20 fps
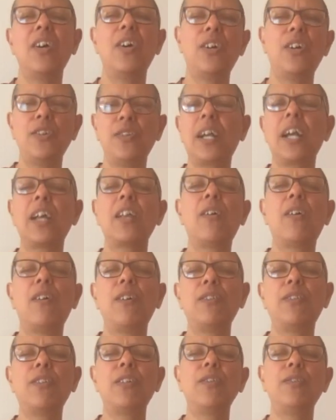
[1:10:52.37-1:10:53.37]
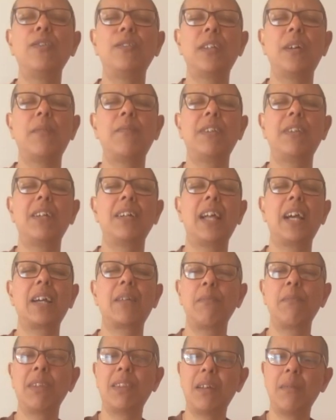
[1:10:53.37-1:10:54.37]
or you can also use something
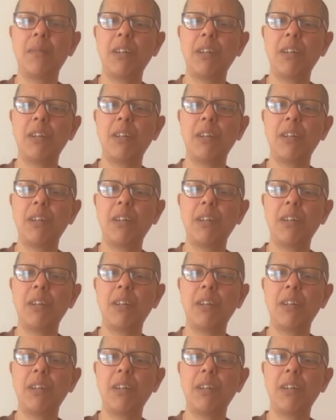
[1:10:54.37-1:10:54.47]
like metta